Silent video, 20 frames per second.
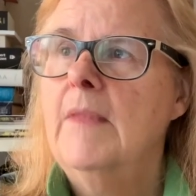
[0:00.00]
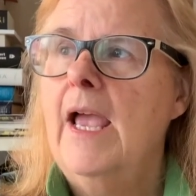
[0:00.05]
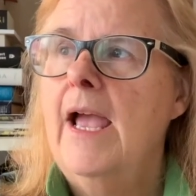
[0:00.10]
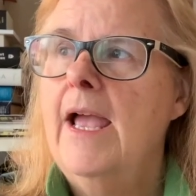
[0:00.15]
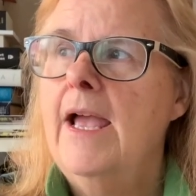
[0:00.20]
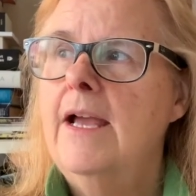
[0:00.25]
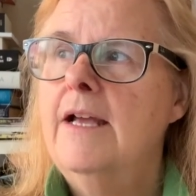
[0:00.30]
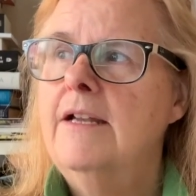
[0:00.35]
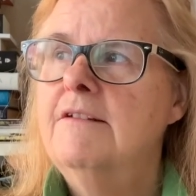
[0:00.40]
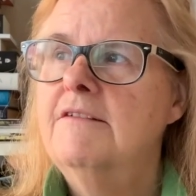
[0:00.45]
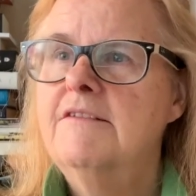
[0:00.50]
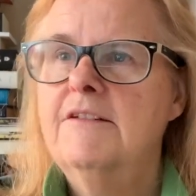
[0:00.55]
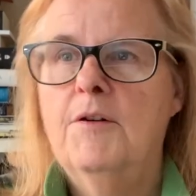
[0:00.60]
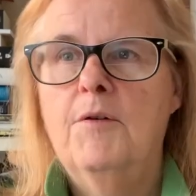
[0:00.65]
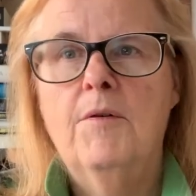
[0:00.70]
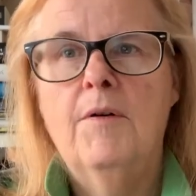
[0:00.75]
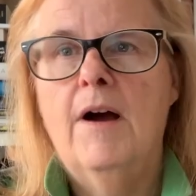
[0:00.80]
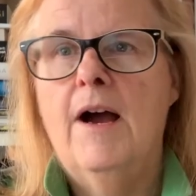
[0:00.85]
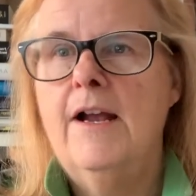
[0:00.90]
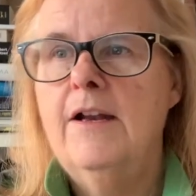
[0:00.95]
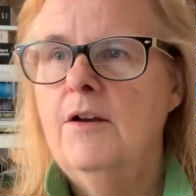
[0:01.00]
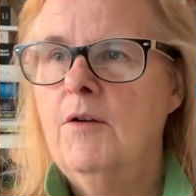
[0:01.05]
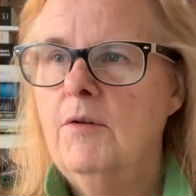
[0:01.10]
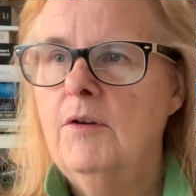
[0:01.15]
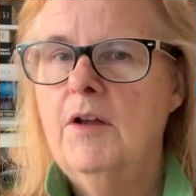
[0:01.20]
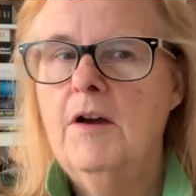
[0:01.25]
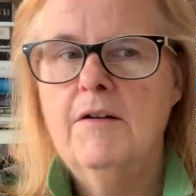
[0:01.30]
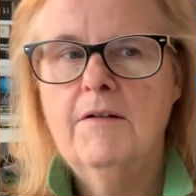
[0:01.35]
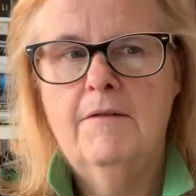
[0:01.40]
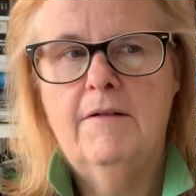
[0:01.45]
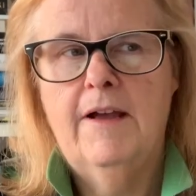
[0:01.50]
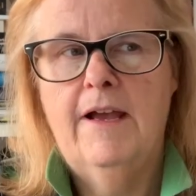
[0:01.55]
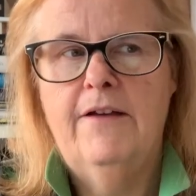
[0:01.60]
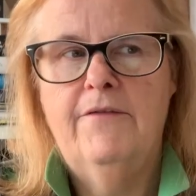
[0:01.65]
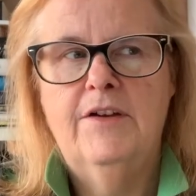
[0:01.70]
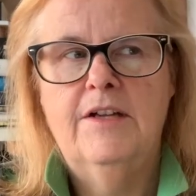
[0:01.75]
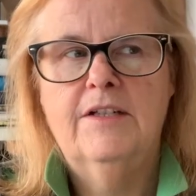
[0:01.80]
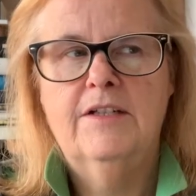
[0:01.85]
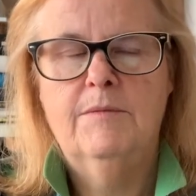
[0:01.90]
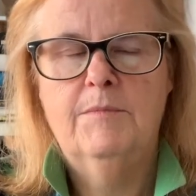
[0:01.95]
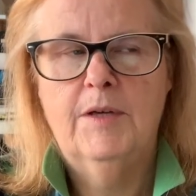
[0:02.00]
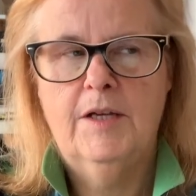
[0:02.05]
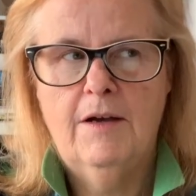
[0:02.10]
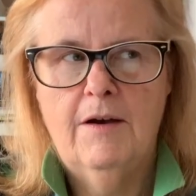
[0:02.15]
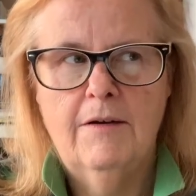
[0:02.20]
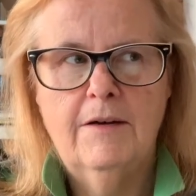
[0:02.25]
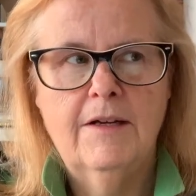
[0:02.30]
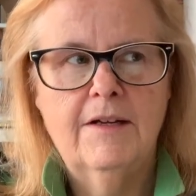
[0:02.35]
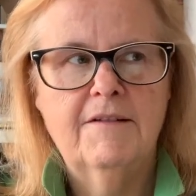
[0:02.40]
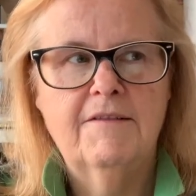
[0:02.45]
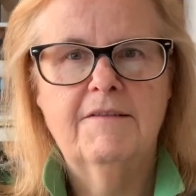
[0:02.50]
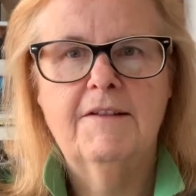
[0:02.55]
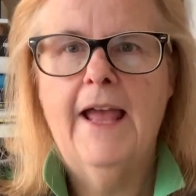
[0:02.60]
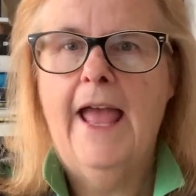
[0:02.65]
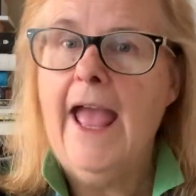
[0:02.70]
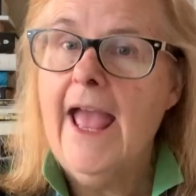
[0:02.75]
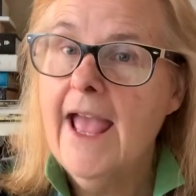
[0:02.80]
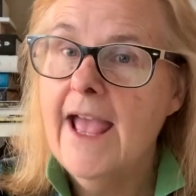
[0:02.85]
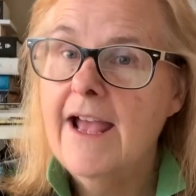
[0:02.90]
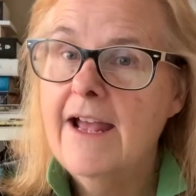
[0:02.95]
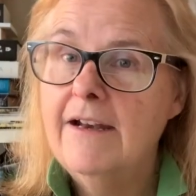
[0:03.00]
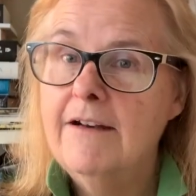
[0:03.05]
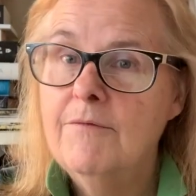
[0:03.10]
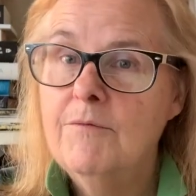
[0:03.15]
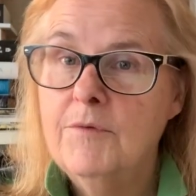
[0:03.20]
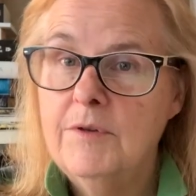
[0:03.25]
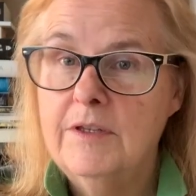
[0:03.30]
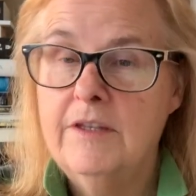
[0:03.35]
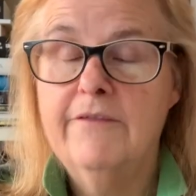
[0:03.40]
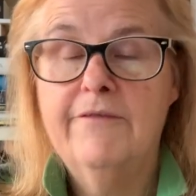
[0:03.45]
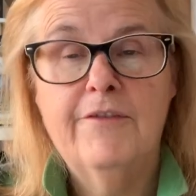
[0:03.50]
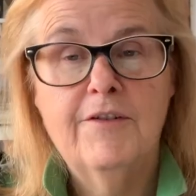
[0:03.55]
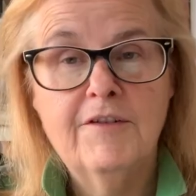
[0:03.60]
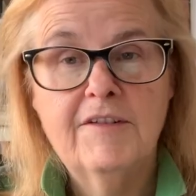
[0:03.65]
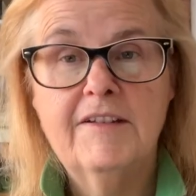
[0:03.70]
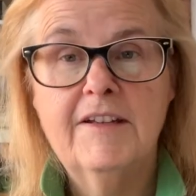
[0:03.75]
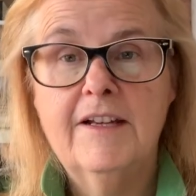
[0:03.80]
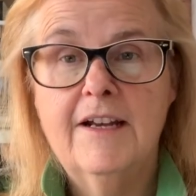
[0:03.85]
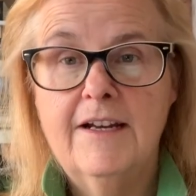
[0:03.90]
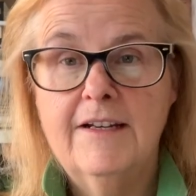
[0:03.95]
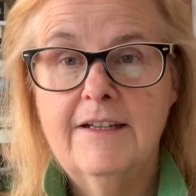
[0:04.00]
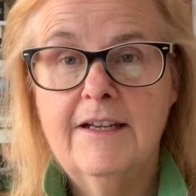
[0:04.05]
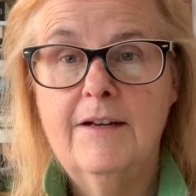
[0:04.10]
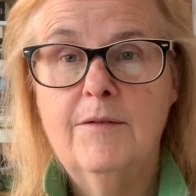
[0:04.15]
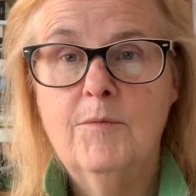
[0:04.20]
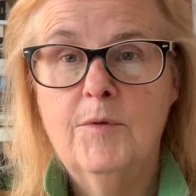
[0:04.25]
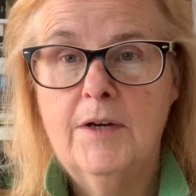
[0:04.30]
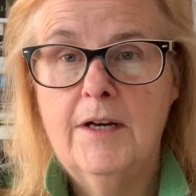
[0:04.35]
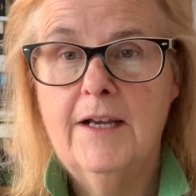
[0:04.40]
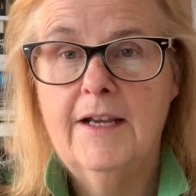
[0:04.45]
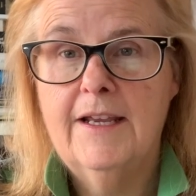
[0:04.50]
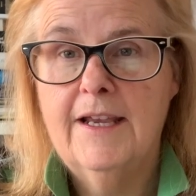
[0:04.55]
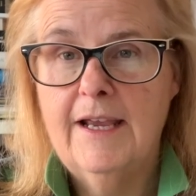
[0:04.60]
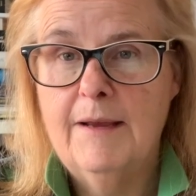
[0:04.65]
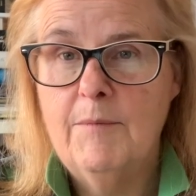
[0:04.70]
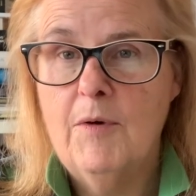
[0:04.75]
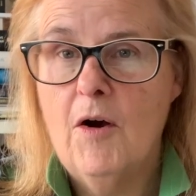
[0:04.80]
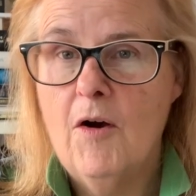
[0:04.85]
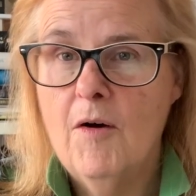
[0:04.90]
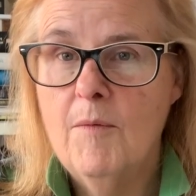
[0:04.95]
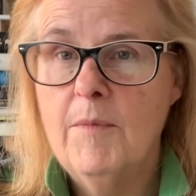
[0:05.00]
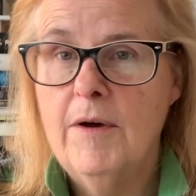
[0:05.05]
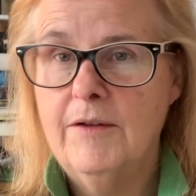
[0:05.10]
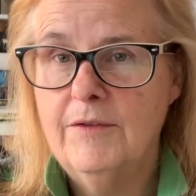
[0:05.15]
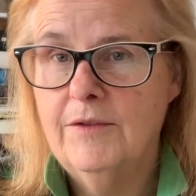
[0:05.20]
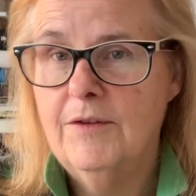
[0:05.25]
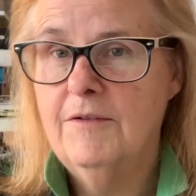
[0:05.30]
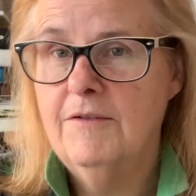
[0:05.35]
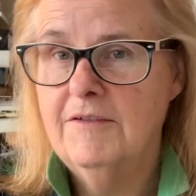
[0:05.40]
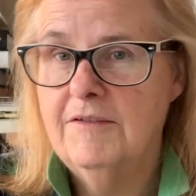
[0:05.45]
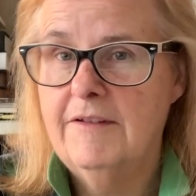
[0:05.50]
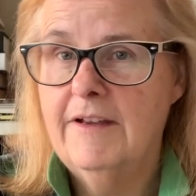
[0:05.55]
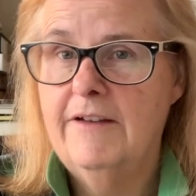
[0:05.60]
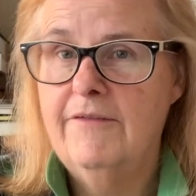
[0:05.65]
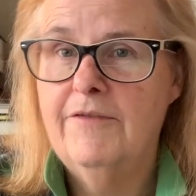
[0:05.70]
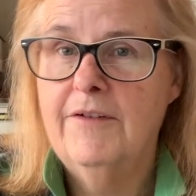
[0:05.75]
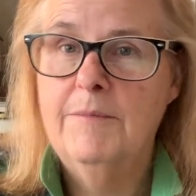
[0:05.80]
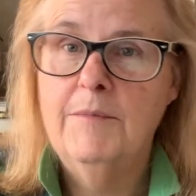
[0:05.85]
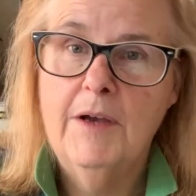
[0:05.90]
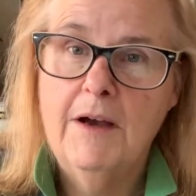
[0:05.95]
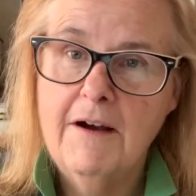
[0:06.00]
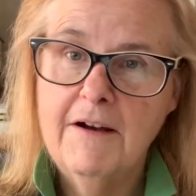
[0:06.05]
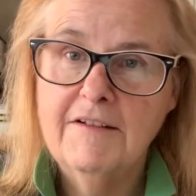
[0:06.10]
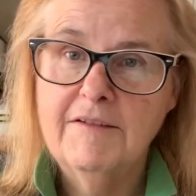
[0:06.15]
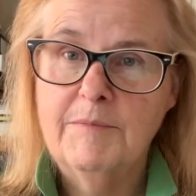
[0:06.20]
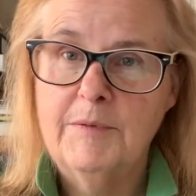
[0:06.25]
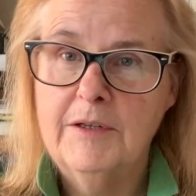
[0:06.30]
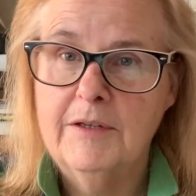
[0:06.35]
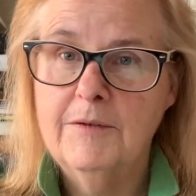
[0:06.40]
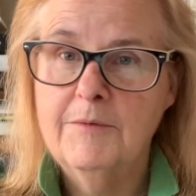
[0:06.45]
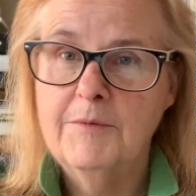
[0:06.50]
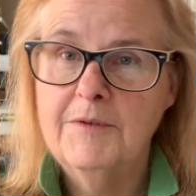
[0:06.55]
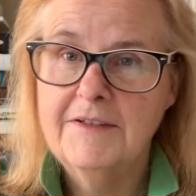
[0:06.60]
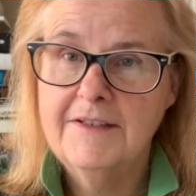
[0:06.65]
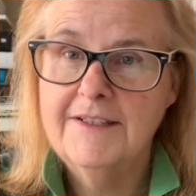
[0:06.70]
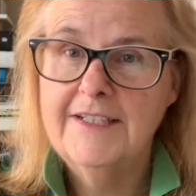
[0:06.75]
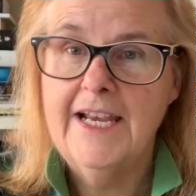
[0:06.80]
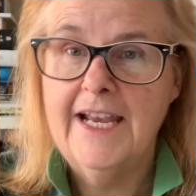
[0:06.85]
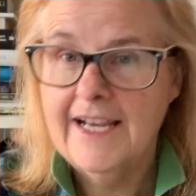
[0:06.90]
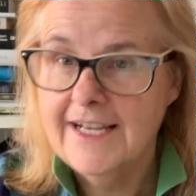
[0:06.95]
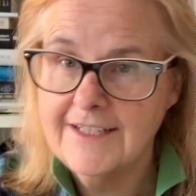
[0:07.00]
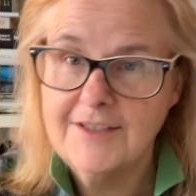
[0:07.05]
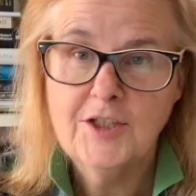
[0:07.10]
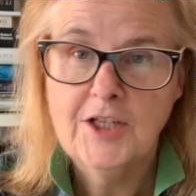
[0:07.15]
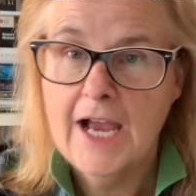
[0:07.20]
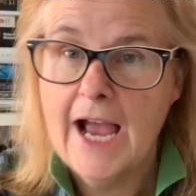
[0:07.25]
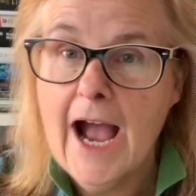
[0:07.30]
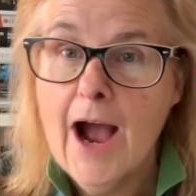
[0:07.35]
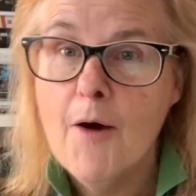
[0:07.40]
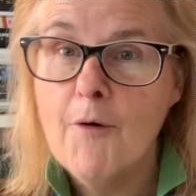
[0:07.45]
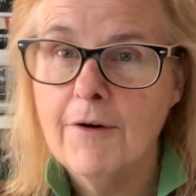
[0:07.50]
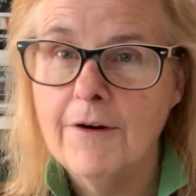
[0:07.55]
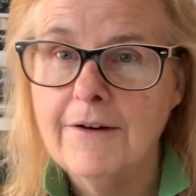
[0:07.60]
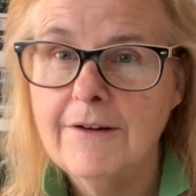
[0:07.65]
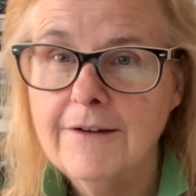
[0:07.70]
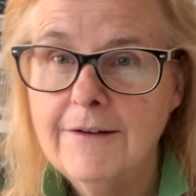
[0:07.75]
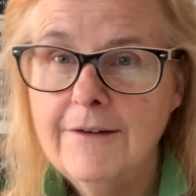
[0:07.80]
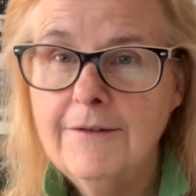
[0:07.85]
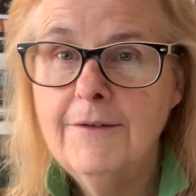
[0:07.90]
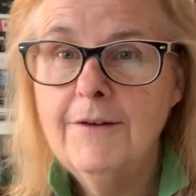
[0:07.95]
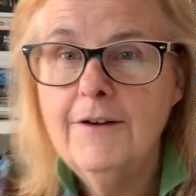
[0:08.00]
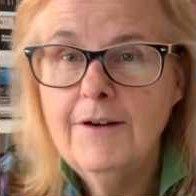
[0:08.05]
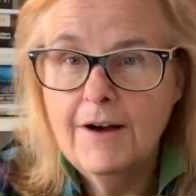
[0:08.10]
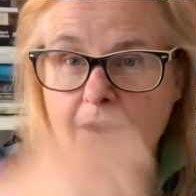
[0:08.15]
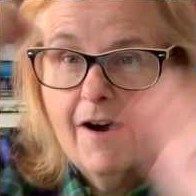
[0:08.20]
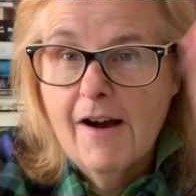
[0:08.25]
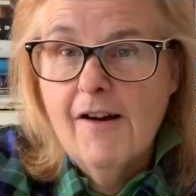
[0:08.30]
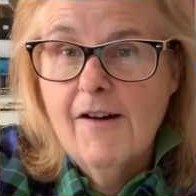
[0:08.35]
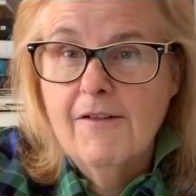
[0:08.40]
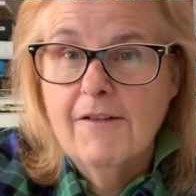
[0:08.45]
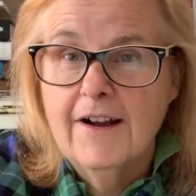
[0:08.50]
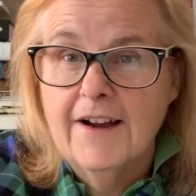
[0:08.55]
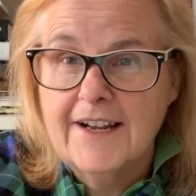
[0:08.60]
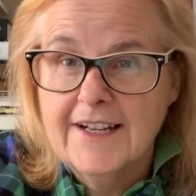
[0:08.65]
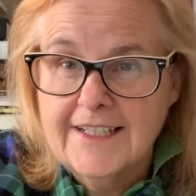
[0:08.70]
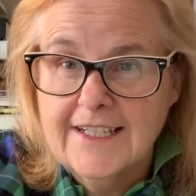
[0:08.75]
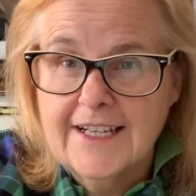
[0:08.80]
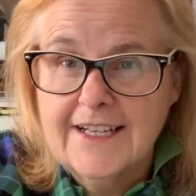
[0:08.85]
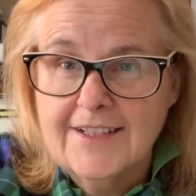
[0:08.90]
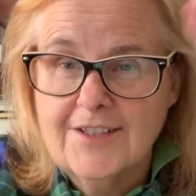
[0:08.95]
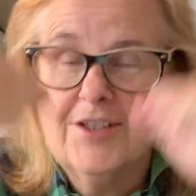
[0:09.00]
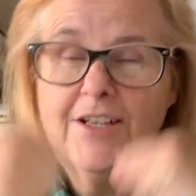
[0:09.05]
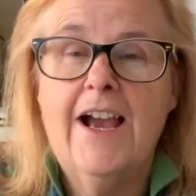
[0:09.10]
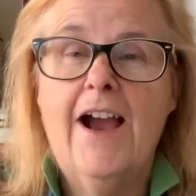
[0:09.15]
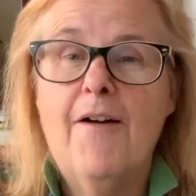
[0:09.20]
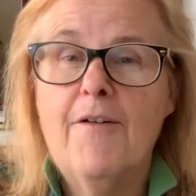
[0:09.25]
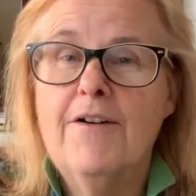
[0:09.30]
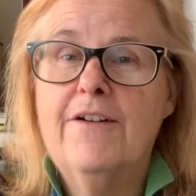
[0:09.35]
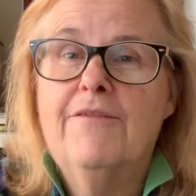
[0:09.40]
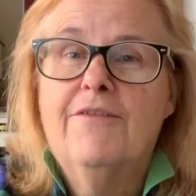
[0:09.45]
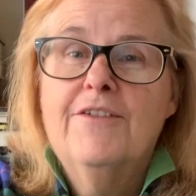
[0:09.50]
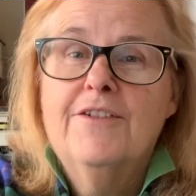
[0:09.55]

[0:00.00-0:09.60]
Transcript: And so I no longer have antibiotics. And what the first thing I did when I came home on Thursday from the hospital was take a shower. Woohoo! I can take a shower.